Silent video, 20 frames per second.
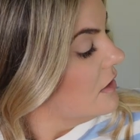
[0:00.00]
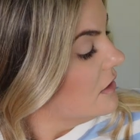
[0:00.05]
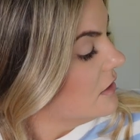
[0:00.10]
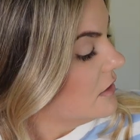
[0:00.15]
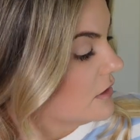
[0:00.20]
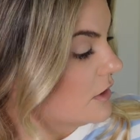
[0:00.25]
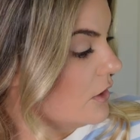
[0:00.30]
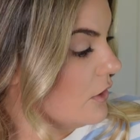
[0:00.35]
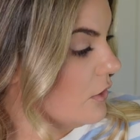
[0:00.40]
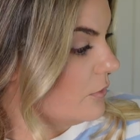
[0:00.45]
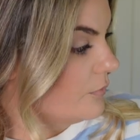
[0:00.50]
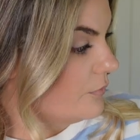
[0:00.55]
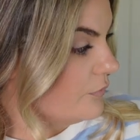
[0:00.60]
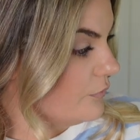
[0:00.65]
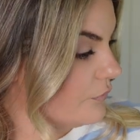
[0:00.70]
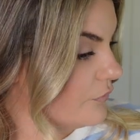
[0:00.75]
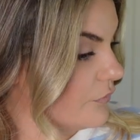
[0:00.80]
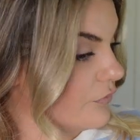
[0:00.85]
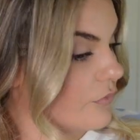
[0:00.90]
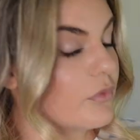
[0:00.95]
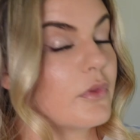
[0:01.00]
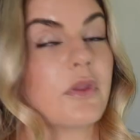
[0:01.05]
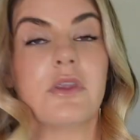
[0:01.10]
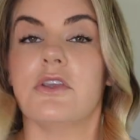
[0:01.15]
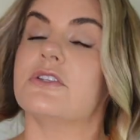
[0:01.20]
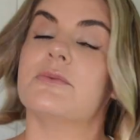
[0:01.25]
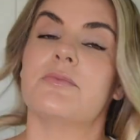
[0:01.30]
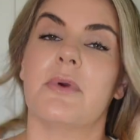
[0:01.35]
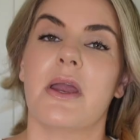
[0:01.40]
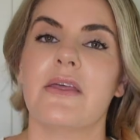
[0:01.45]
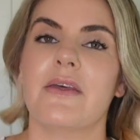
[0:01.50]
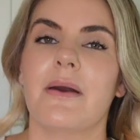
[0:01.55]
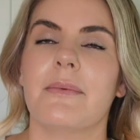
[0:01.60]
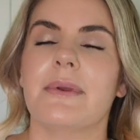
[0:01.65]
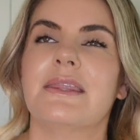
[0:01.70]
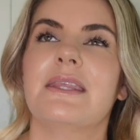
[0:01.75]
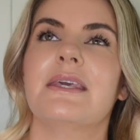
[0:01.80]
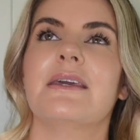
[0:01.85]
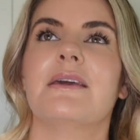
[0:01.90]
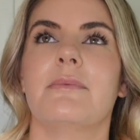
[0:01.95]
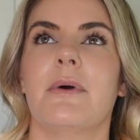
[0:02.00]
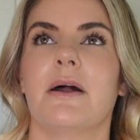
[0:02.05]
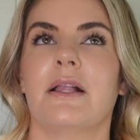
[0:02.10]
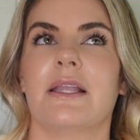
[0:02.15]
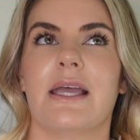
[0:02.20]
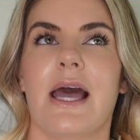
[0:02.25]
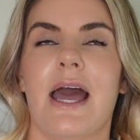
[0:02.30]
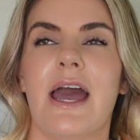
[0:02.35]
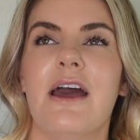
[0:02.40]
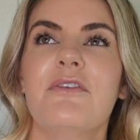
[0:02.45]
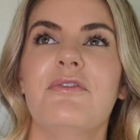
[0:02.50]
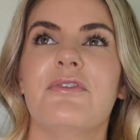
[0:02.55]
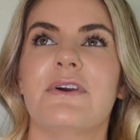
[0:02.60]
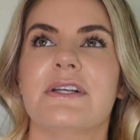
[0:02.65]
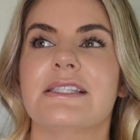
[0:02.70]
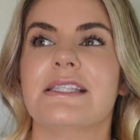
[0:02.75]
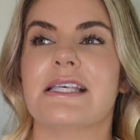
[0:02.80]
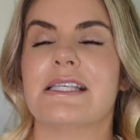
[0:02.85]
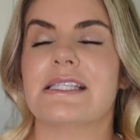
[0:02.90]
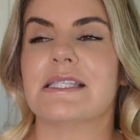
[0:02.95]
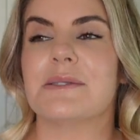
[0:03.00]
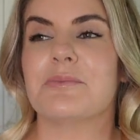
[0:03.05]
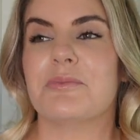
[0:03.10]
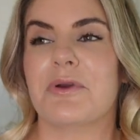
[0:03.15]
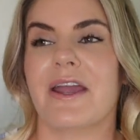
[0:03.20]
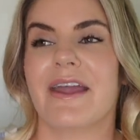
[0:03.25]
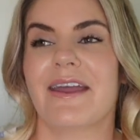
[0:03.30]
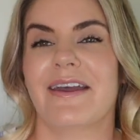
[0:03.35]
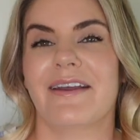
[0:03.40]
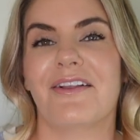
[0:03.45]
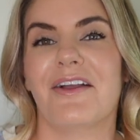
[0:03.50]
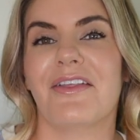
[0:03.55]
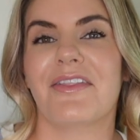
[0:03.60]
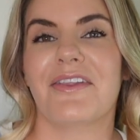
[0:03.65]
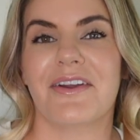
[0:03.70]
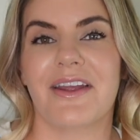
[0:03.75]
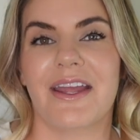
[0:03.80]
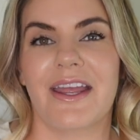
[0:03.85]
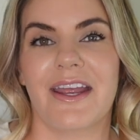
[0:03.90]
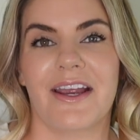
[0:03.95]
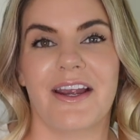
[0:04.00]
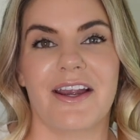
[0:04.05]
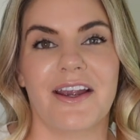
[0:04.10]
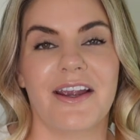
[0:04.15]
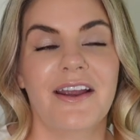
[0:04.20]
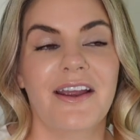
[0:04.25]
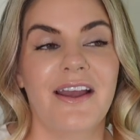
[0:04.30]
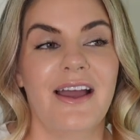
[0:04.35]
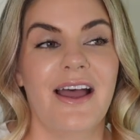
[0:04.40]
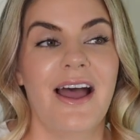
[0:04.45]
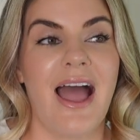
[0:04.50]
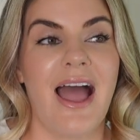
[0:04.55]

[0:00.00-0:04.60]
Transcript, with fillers: So you're spraying, I mean, think about it. I have friends that spray it on their hair.